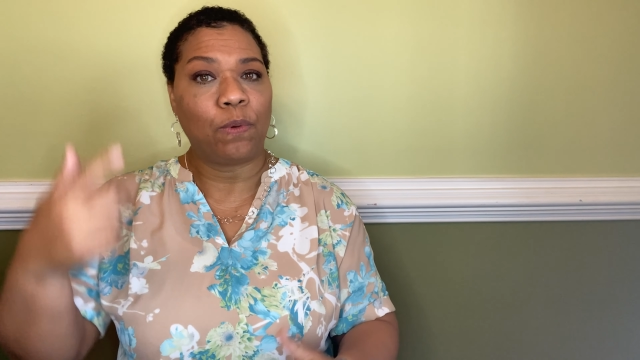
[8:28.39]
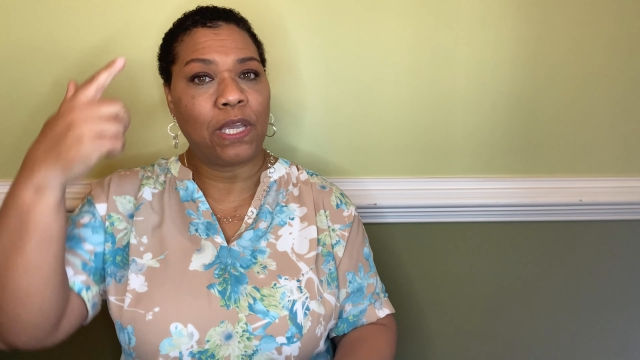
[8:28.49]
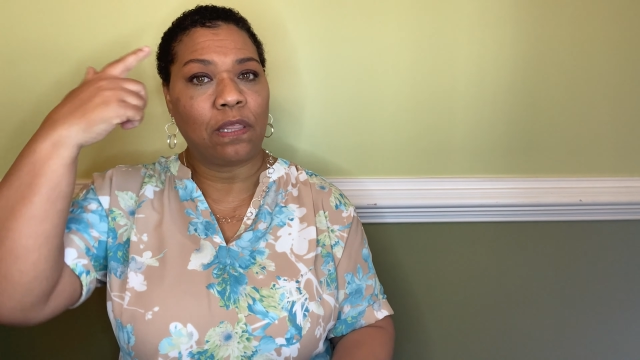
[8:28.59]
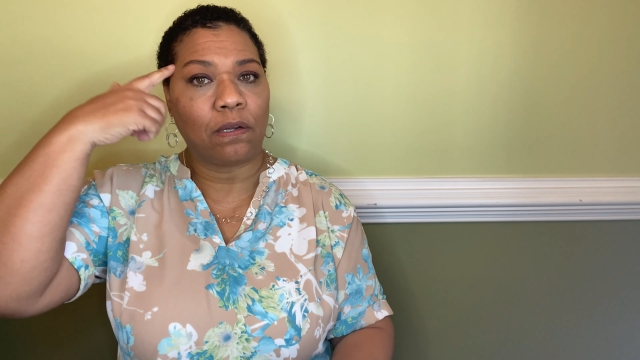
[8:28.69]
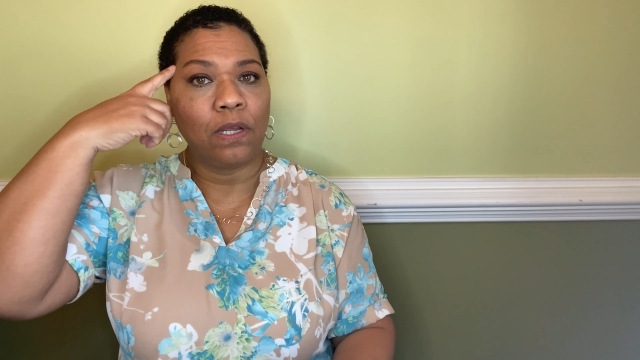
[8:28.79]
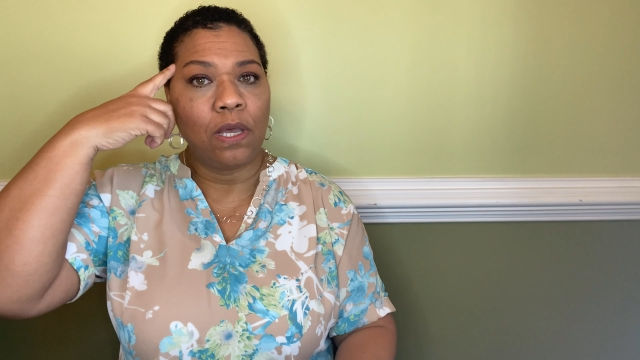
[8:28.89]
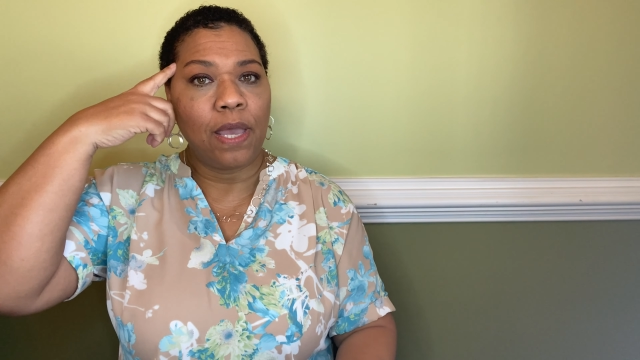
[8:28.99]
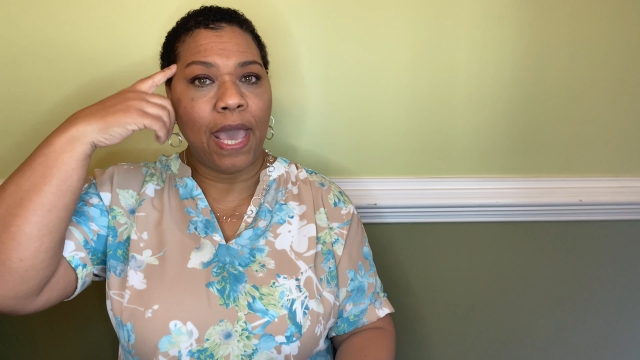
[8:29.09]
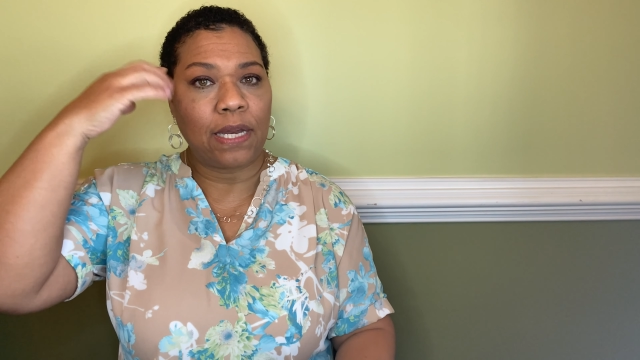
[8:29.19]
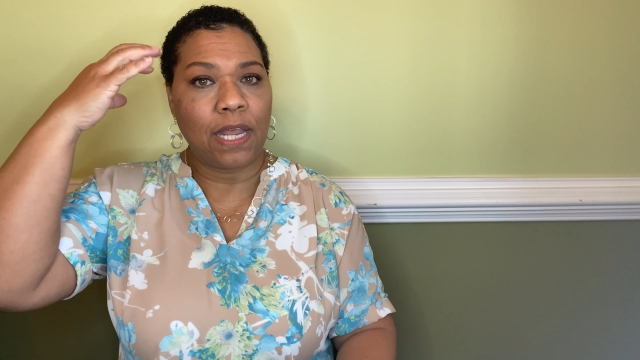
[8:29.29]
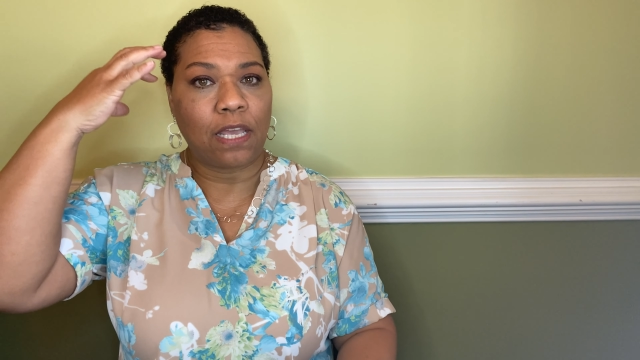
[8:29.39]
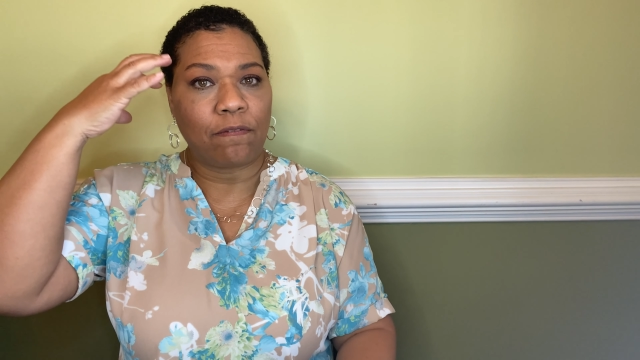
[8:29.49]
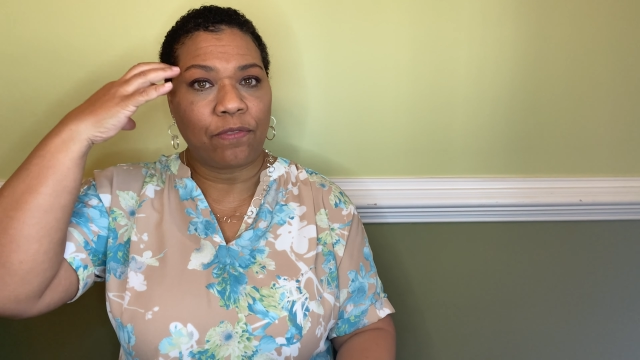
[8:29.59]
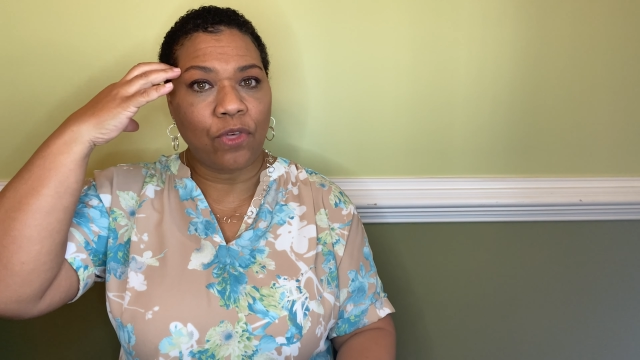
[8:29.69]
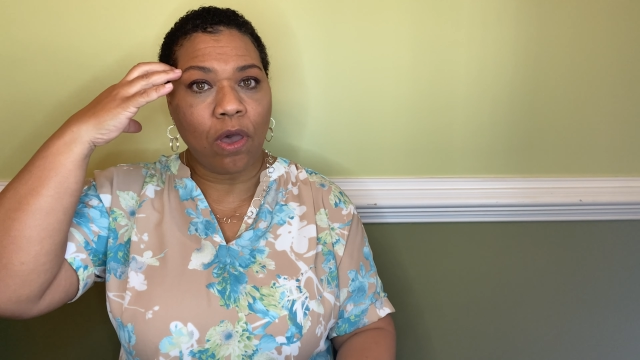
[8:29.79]
we either had a
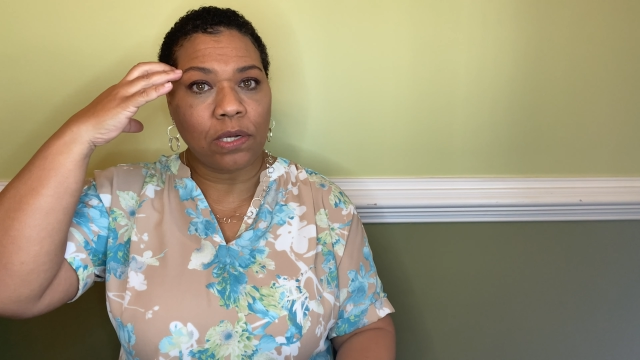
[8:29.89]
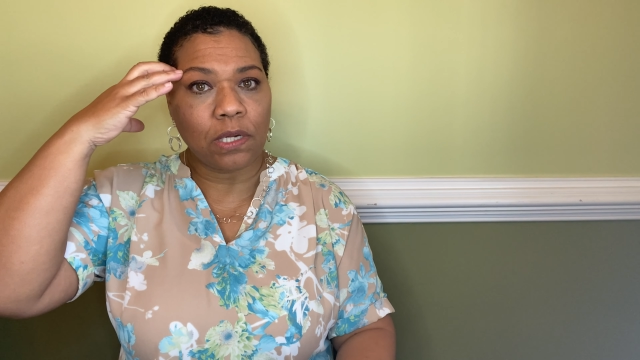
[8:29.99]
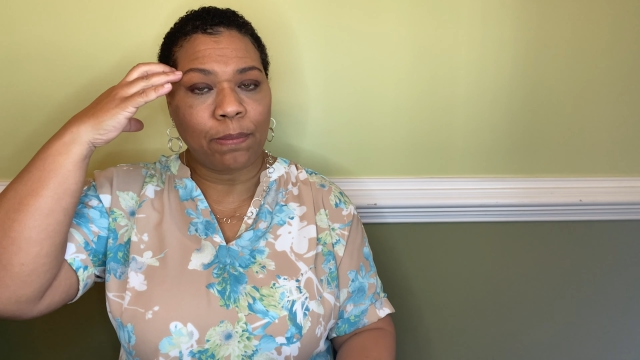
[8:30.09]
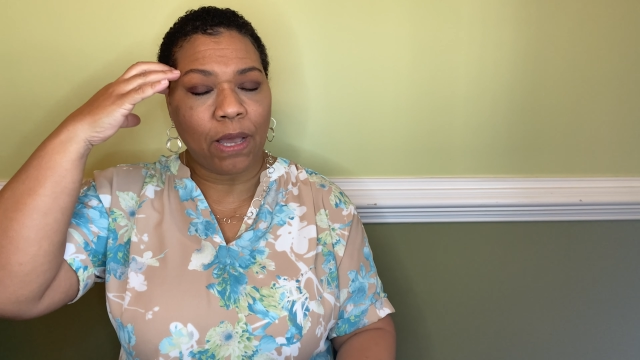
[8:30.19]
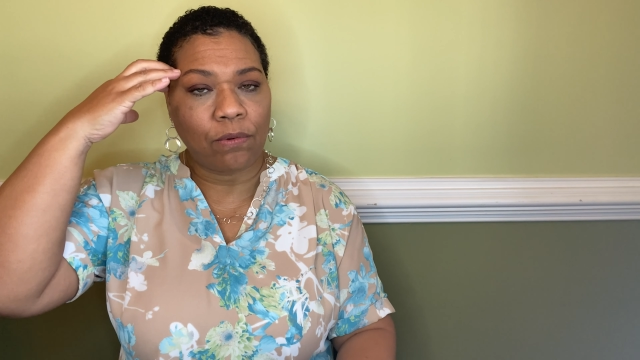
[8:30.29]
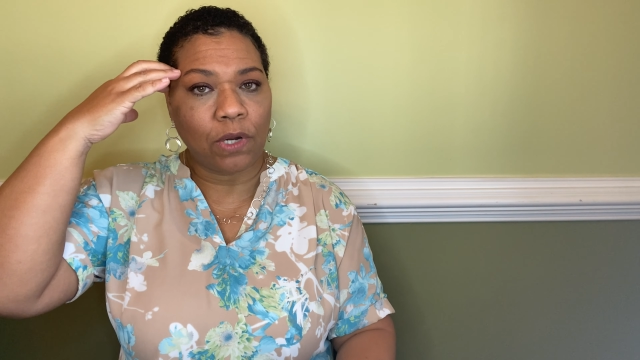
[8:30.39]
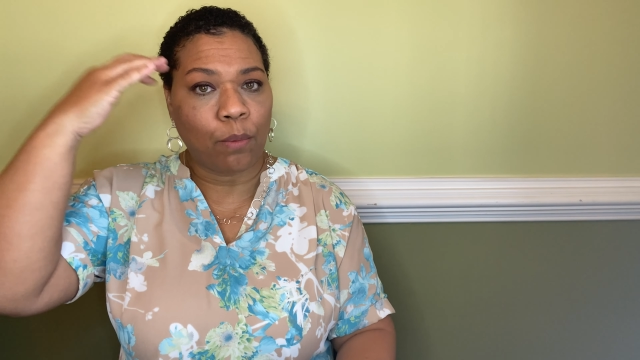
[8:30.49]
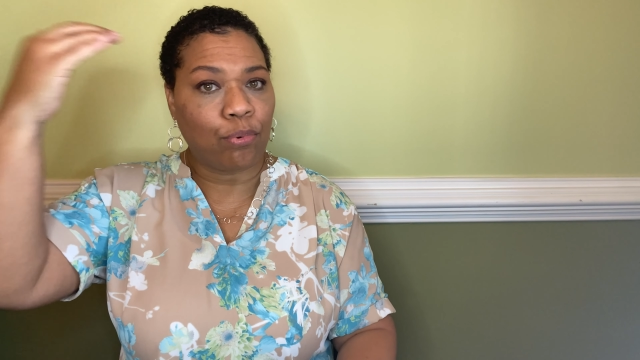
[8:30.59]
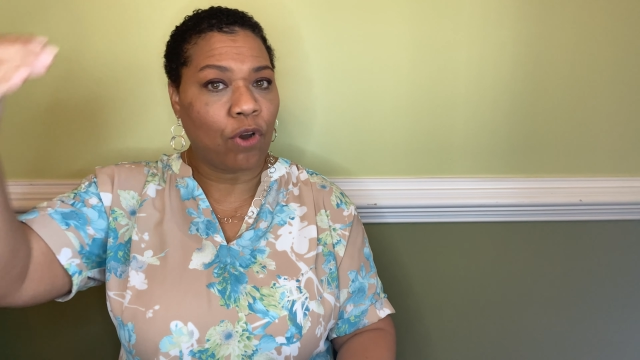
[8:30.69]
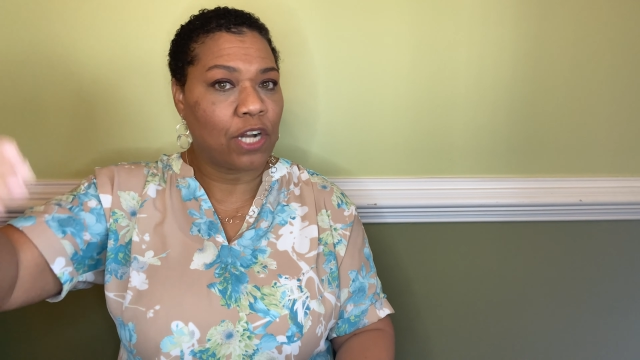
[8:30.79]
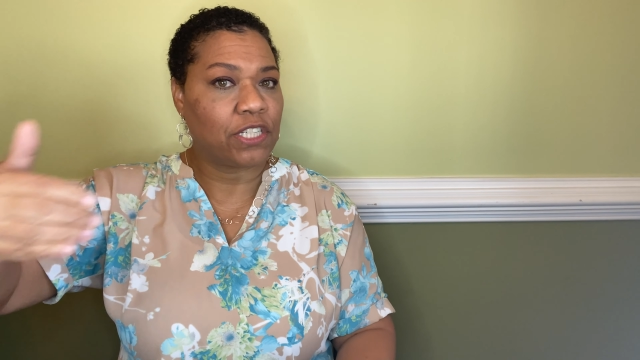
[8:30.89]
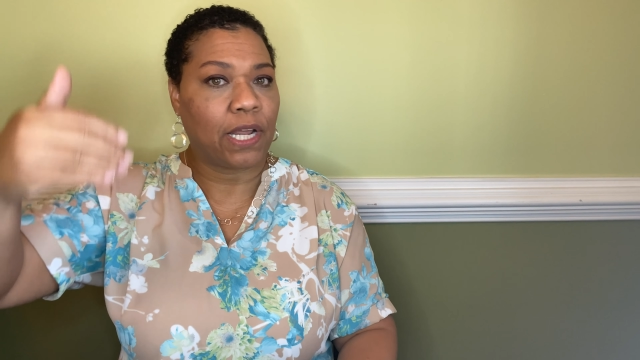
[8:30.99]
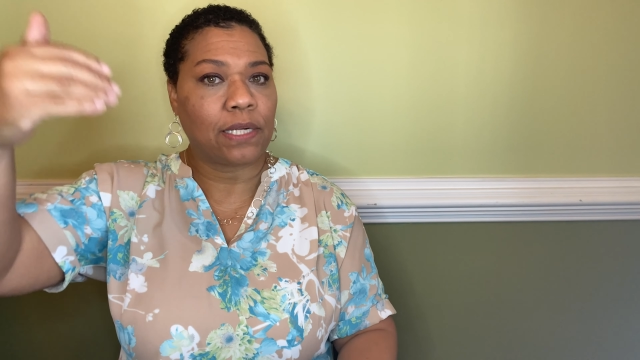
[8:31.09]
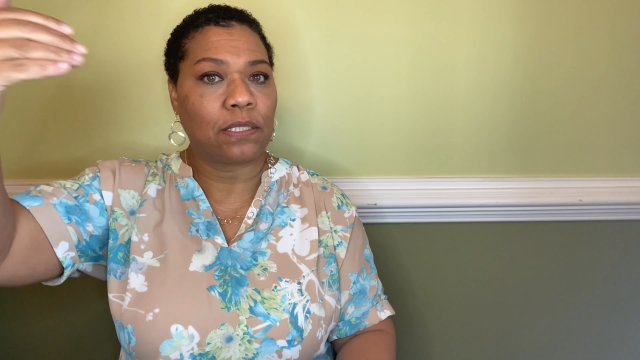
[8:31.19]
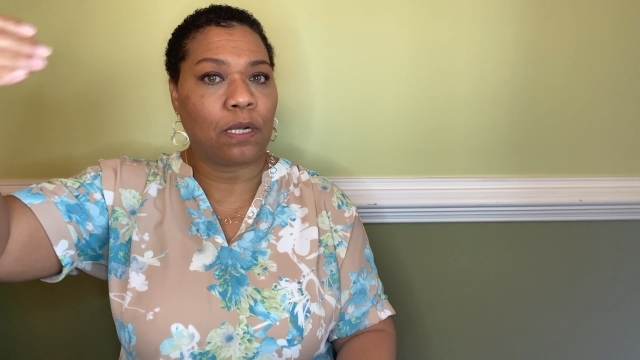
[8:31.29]
negative thought about a project,